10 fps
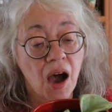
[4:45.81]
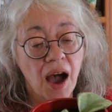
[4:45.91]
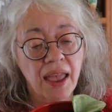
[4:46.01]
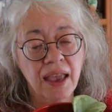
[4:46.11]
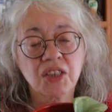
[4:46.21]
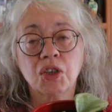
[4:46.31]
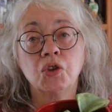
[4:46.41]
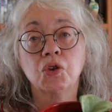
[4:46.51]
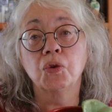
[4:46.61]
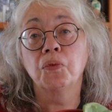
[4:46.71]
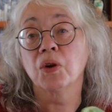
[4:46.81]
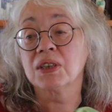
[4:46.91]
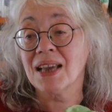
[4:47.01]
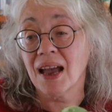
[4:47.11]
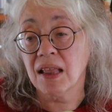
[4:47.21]
I actually do
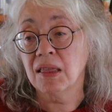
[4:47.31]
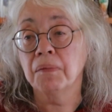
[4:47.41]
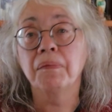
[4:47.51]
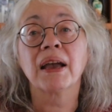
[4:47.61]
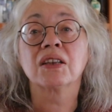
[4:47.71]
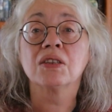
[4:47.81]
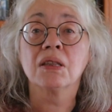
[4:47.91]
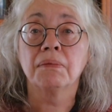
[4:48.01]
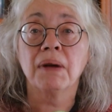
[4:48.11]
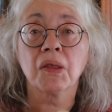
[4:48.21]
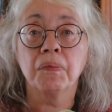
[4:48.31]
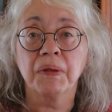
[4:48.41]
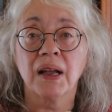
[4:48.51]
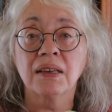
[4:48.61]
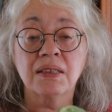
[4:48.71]
want to add them back to the mother
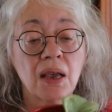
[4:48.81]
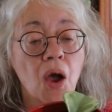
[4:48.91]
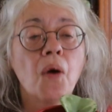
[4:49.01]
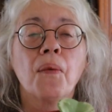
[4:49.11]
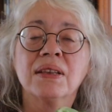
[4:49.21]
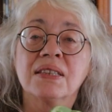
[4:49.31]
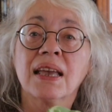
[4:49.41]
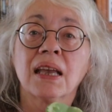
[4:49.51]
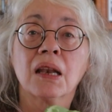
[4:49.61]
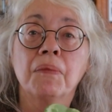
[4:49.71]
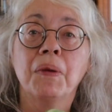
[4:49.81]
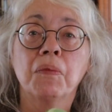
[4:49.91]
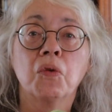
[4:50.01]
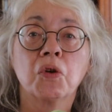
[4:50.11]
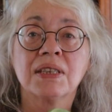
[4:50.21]
plant once they get a
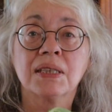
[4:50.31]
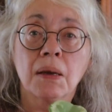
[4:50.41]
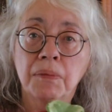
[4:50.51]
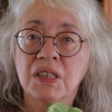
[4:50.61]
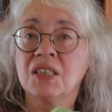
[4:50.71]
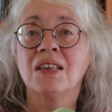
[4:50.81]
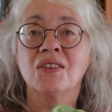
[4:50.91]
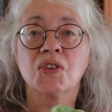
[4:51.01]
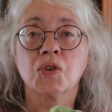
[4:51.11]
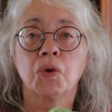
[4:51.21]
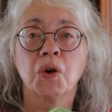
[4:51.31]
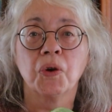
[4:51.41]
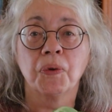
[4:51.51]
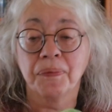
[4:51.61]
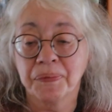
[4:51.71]
bit more established in soil.